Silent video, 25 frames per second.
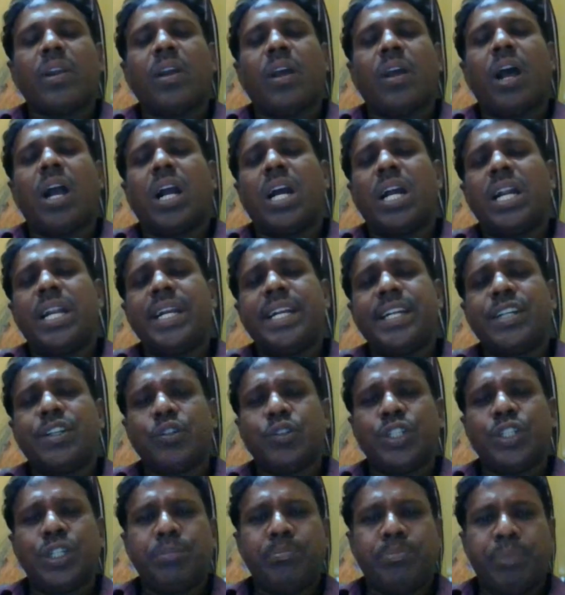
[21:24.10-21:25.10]
according to
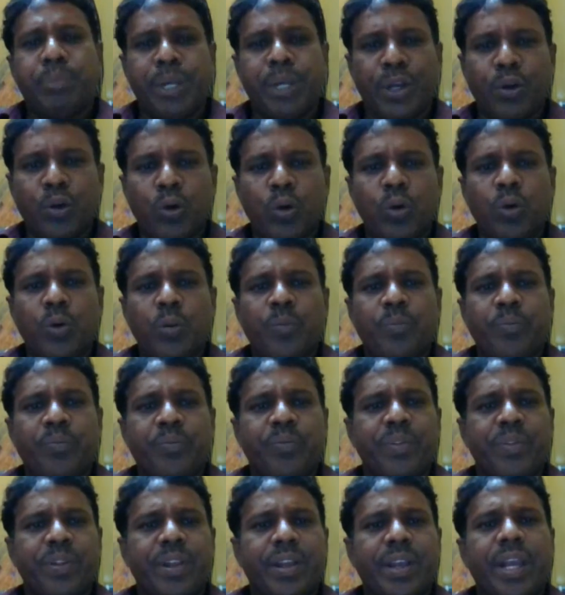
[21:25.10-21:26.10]
the Pigou,
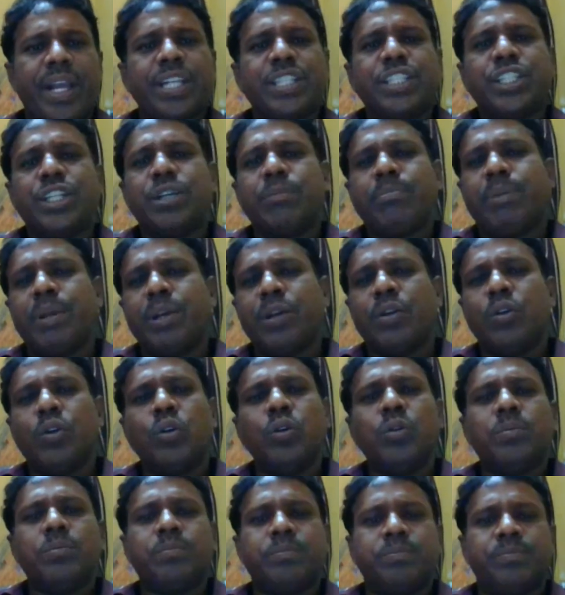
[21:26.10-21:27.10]
AC
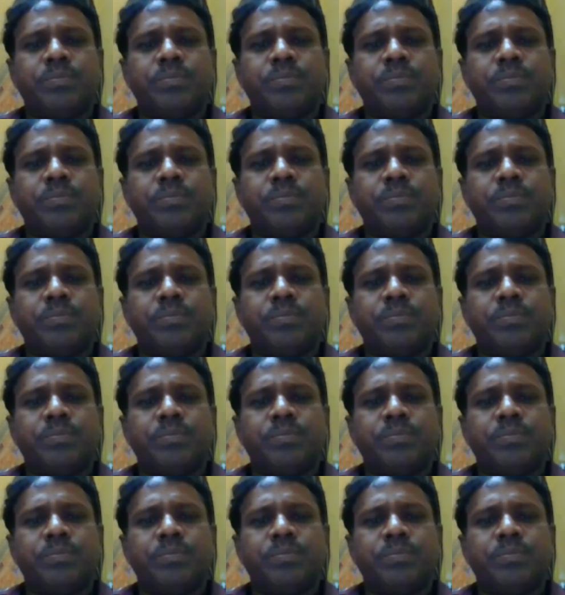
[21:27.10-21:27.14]
Pigou,